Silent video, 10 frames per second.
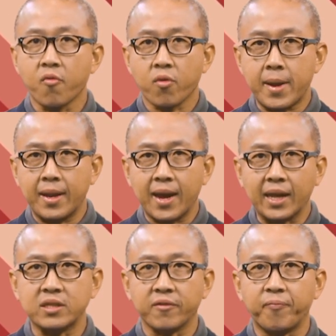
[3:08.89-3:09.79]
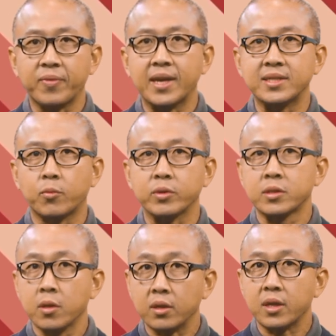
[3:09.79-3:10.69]
remain active as it was
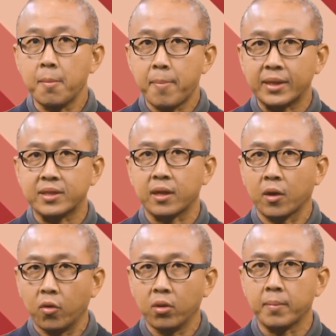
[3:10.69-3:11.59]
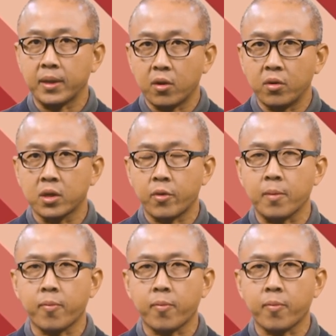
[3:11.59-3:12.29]
not impacted at all by the ongoing